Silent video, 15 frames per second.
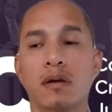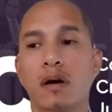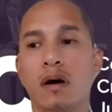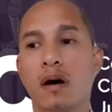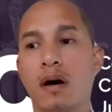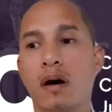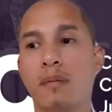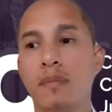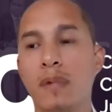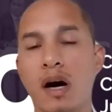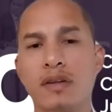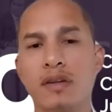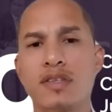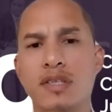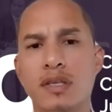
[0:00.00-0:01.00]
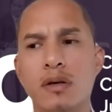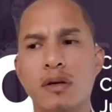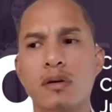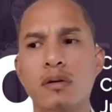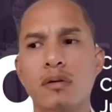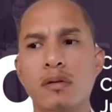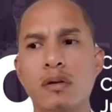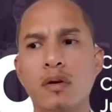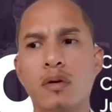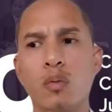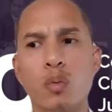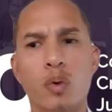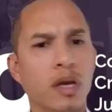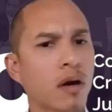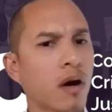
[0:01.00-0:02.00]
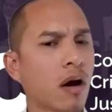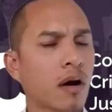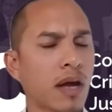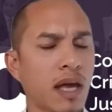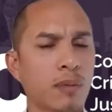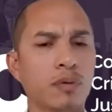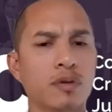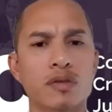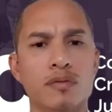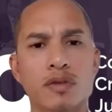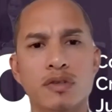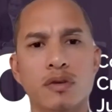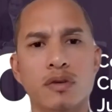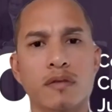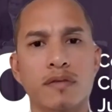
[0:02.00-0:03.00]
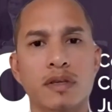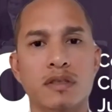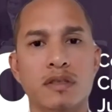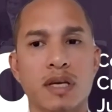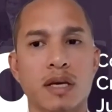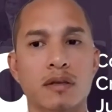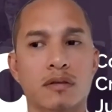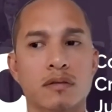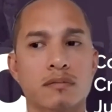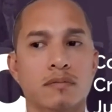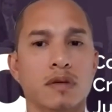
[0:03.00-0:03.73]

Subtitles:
until we are able to resolve his case.